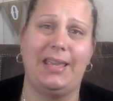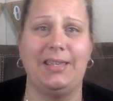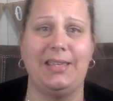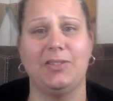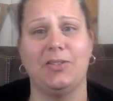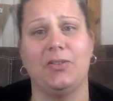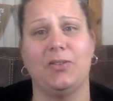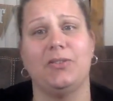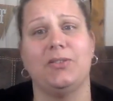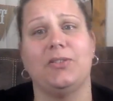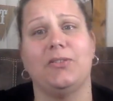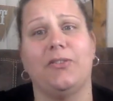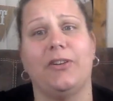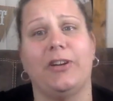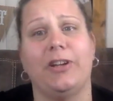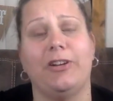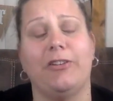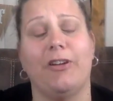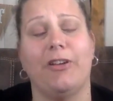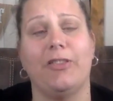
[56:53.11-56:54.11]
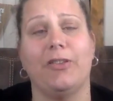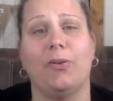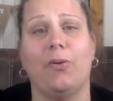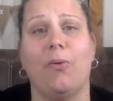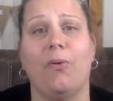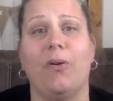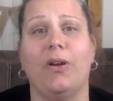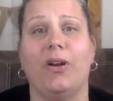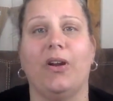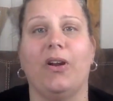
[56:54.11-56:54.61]
Easter is right around the
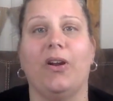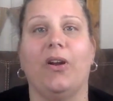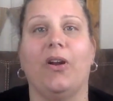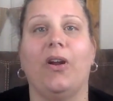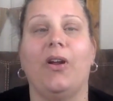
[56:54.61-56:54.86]
corner.